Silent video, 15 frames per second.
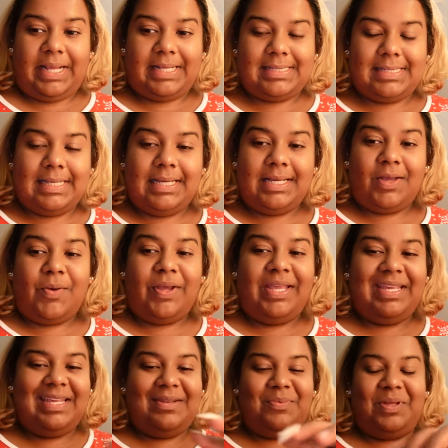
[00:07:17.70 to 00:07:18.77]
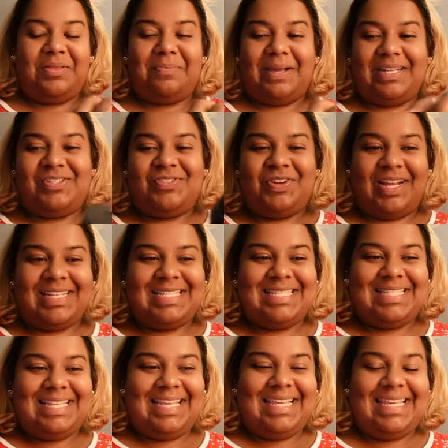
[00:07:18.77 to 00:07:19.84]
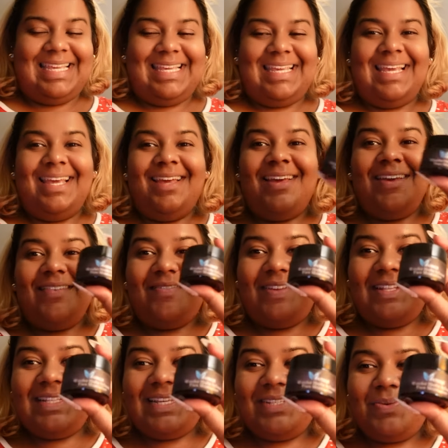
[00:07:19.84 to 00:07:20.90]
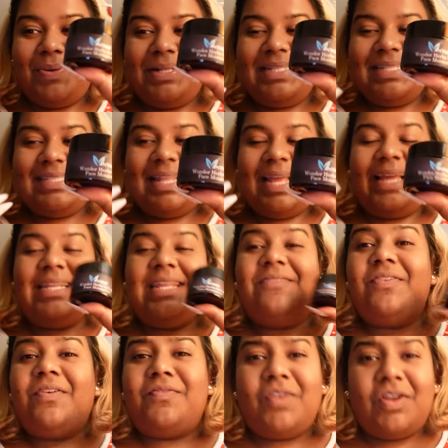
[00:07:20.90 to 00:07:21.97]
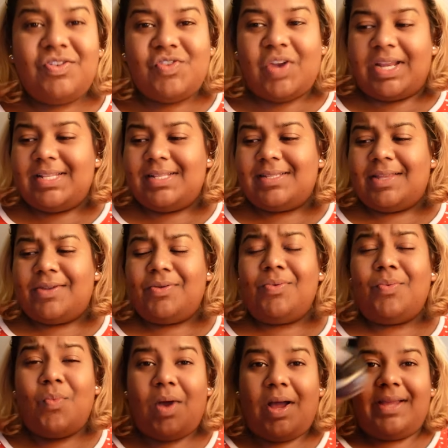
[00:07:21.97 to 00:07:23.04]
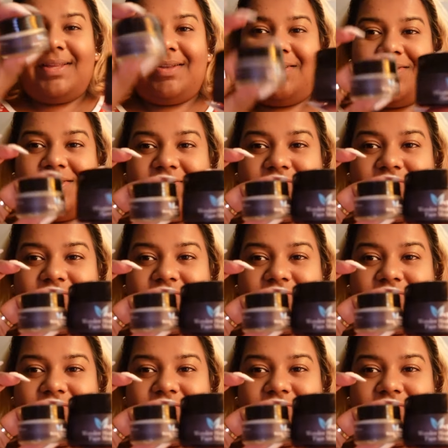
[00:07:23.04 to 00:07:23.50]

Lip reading: It's going in with my trusty Vintage Wellness line. If you have not tried this, I don't know why you not to